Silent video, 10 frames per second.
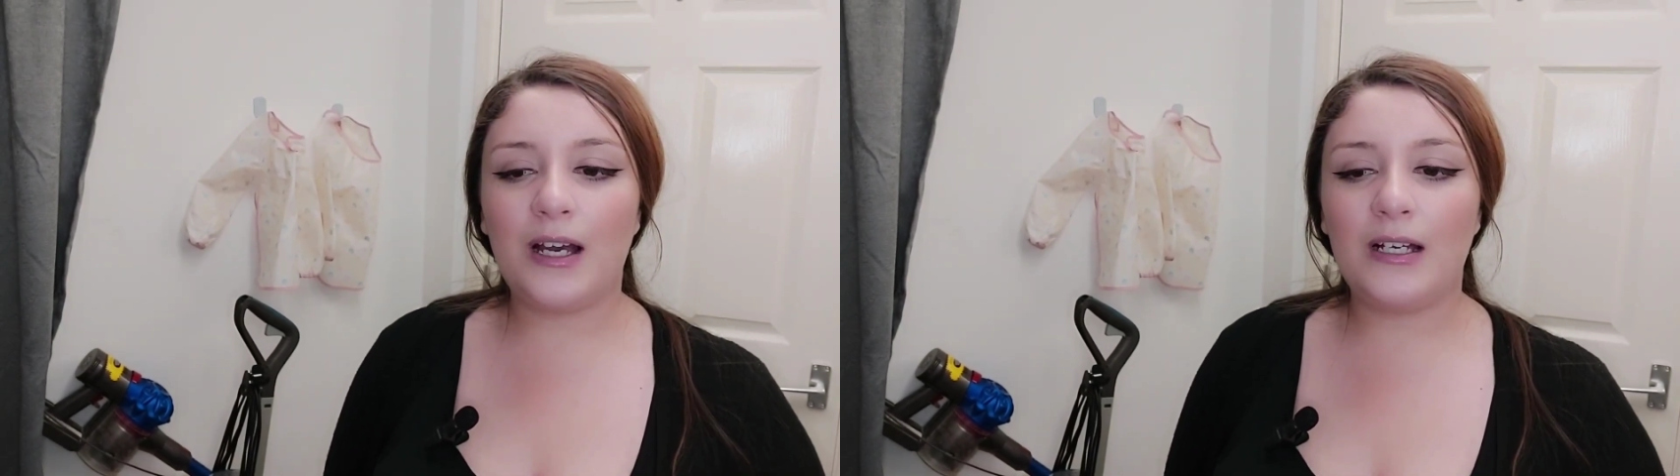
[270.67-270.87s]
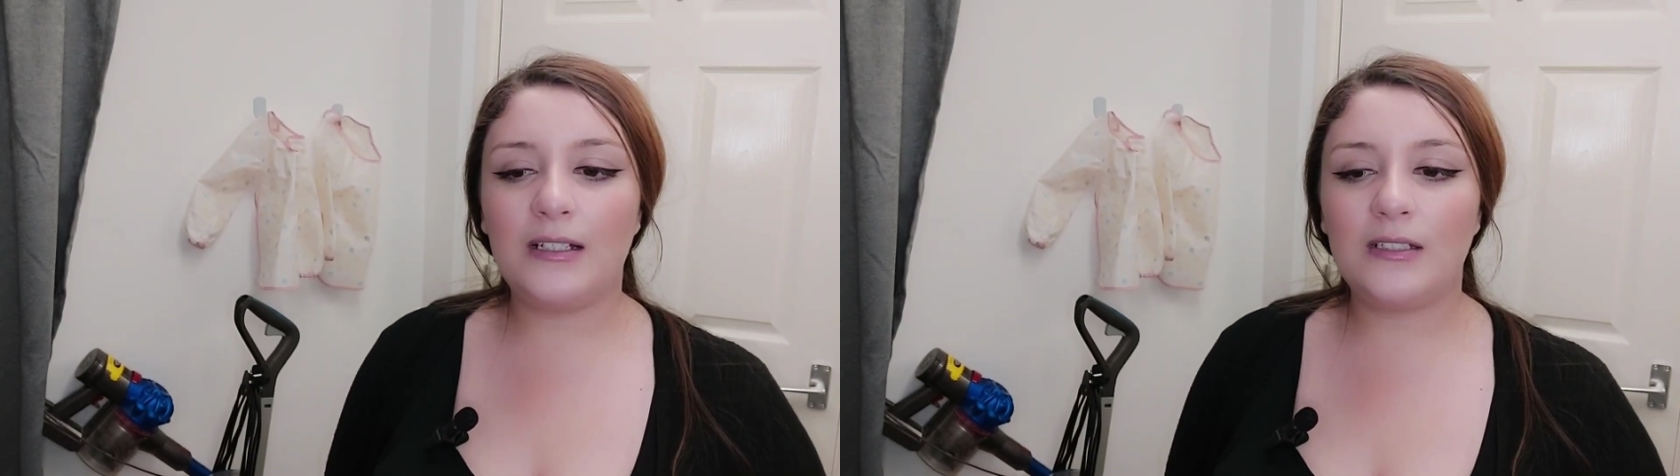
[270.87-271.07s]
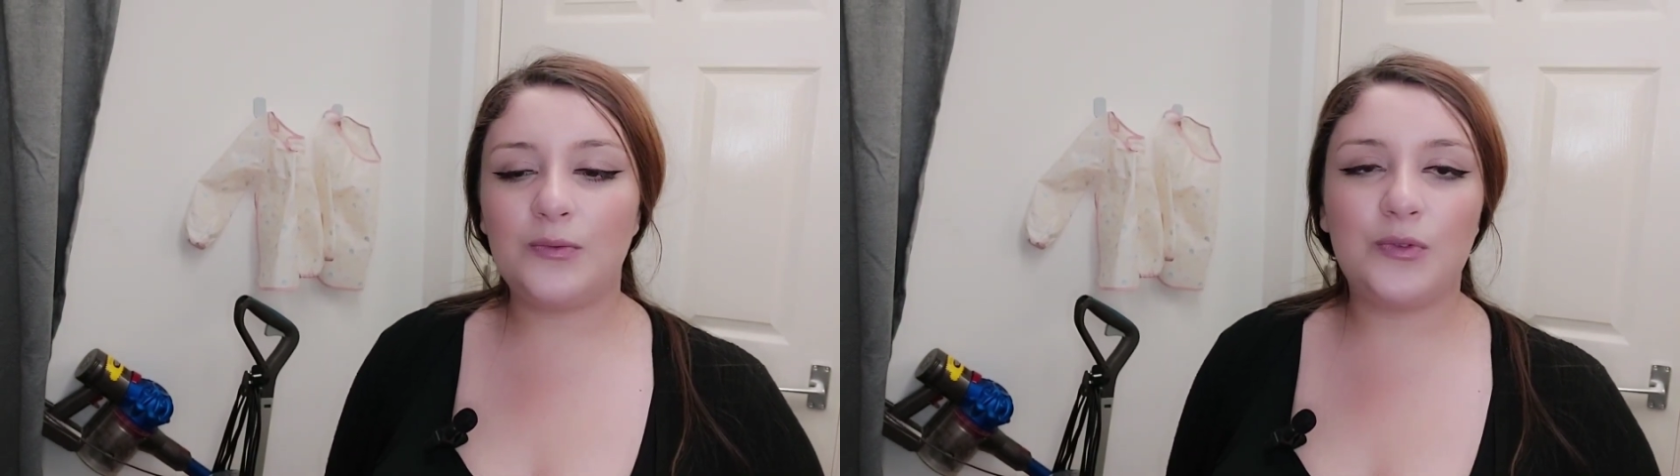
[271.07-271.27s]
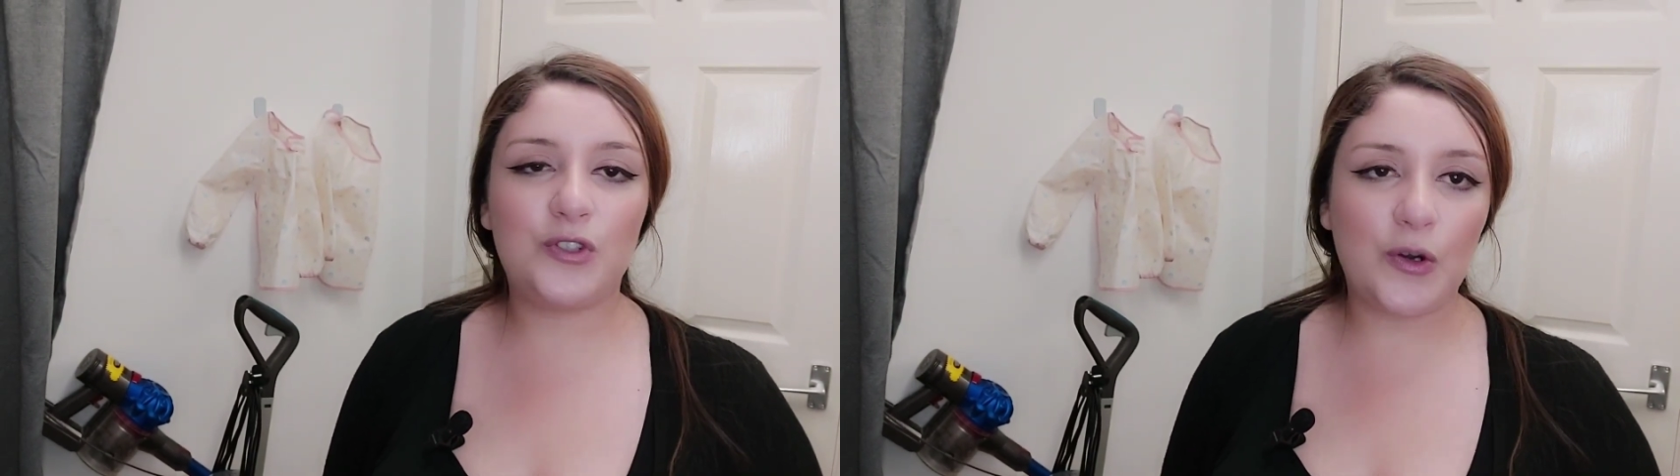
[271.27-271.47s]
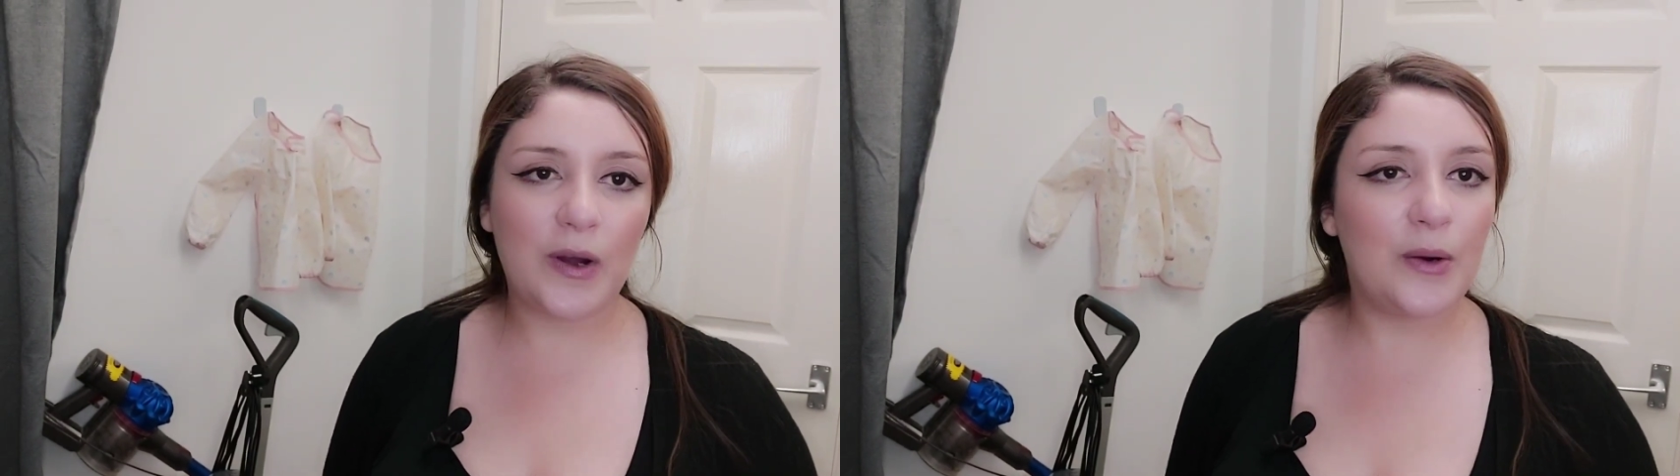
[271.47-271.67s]
And
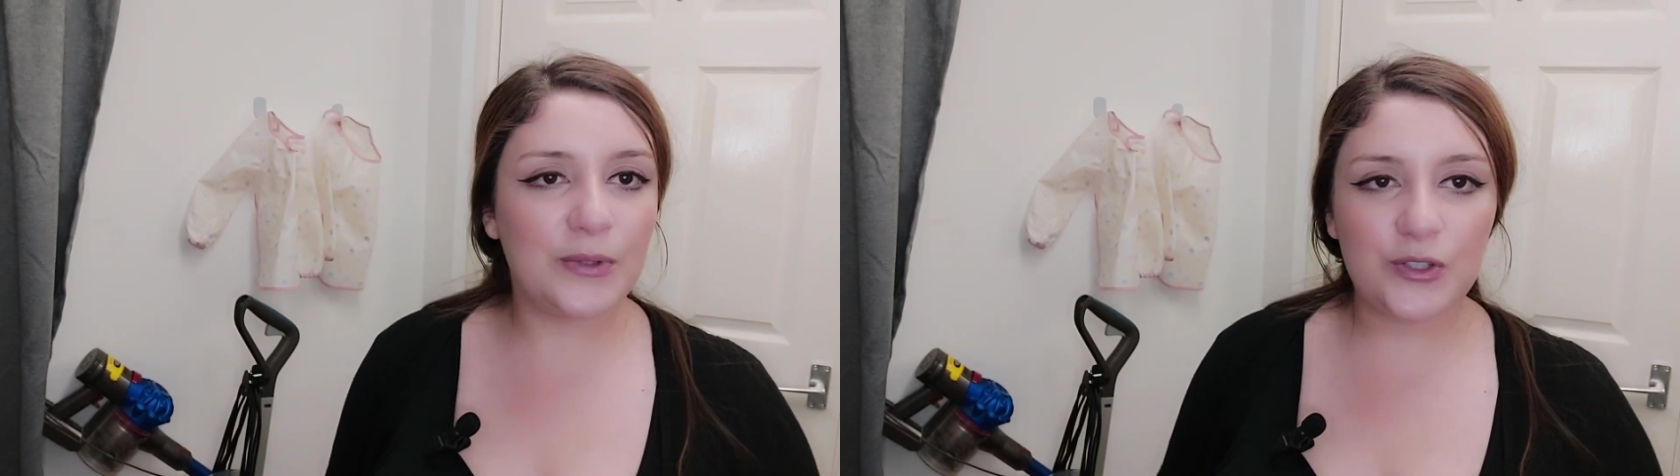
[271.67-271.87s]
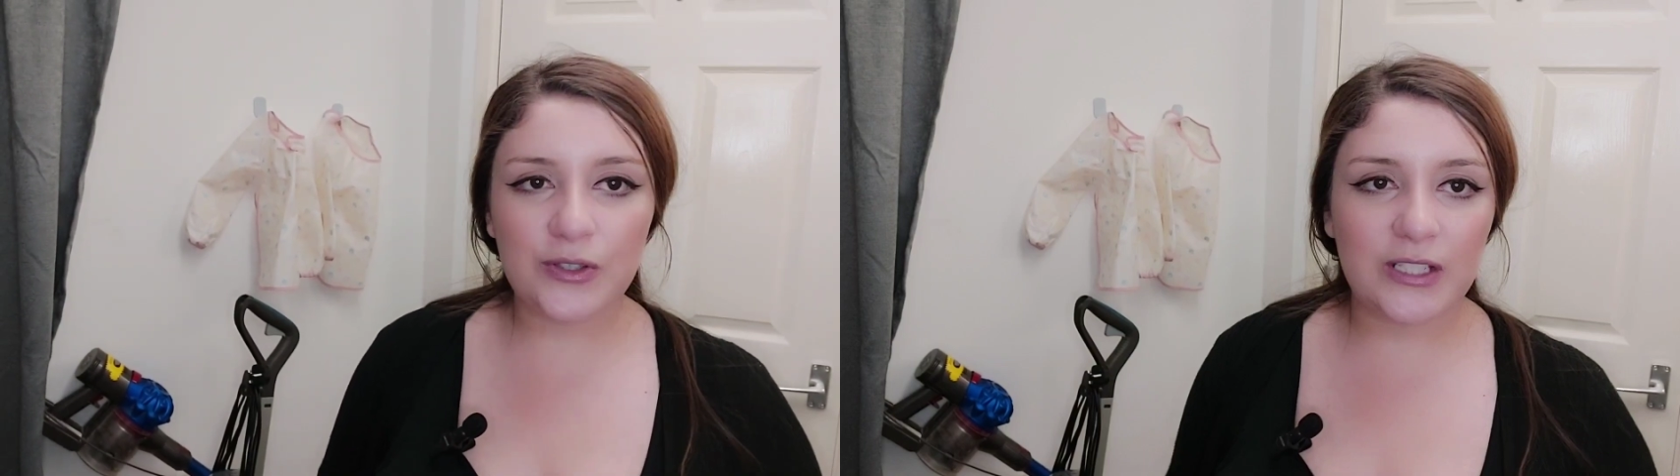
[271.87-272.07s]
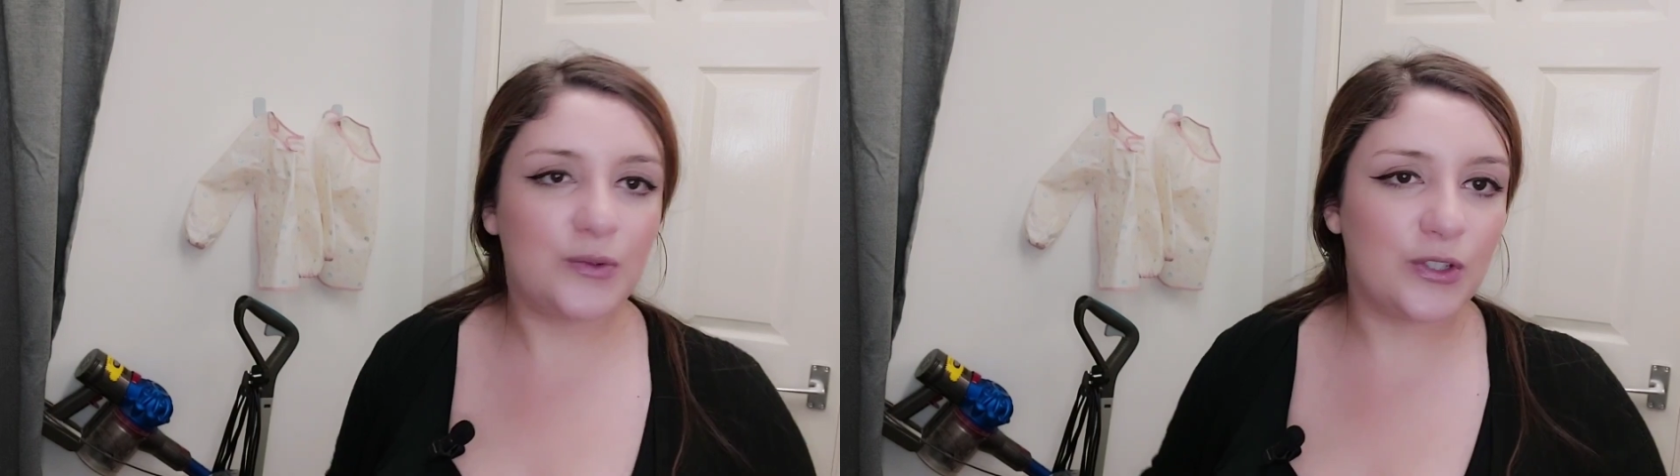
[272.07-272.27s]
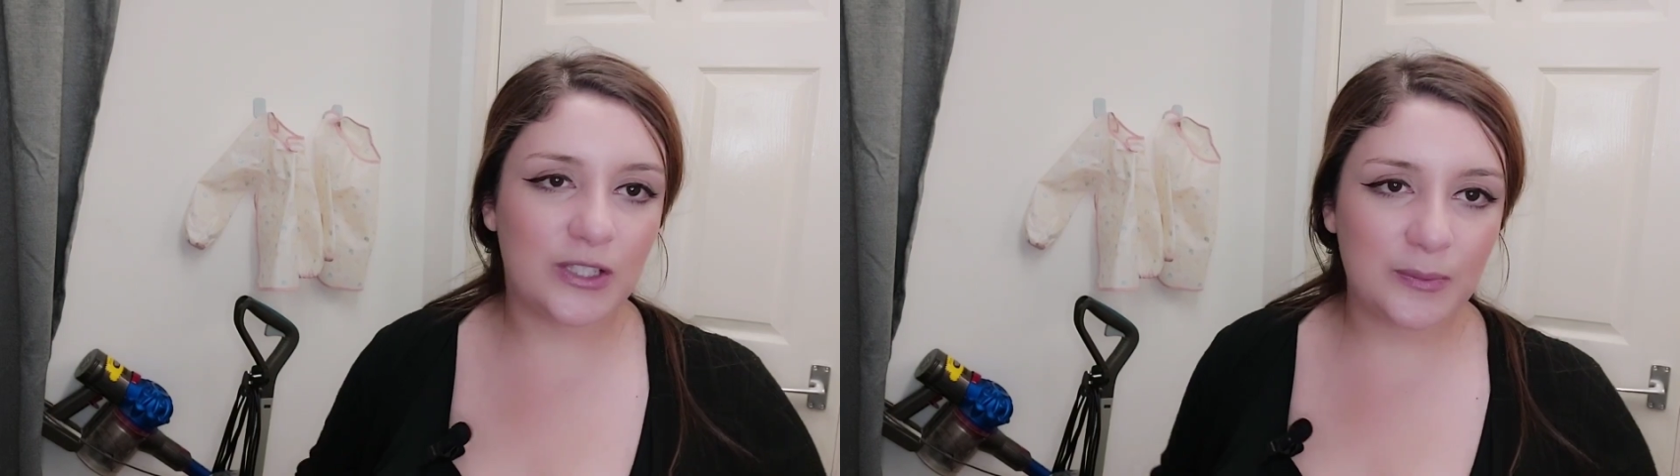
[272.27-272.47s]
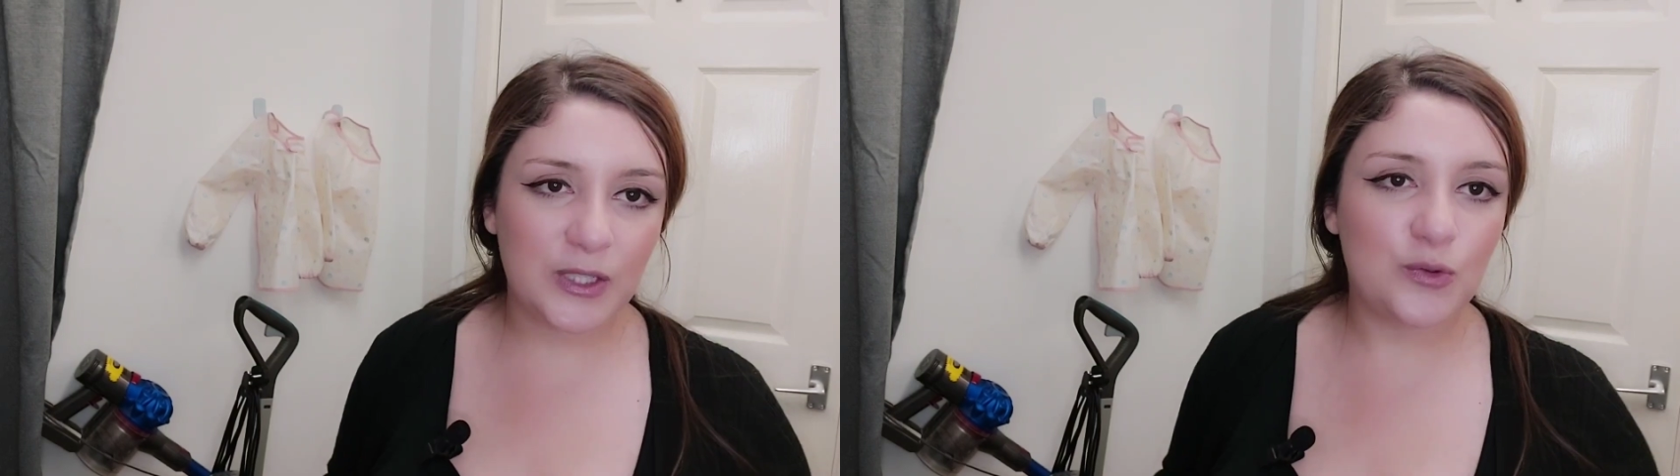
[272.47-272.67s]
we'd go out, we'd do things, we'd go
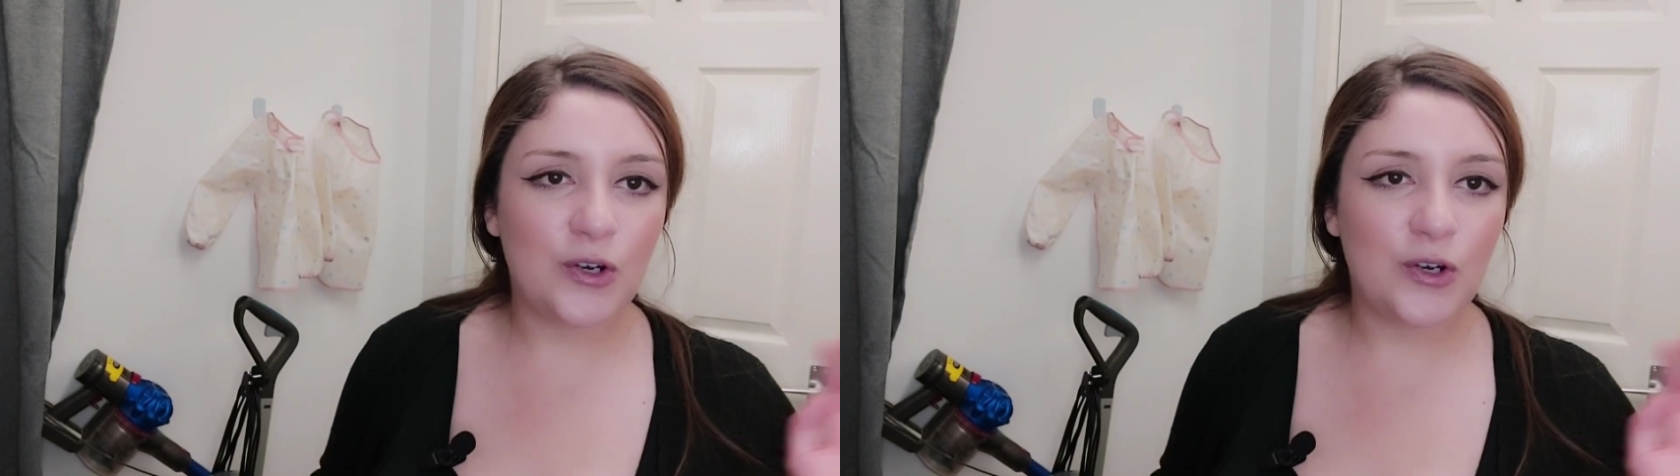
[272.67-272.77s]
to the beach,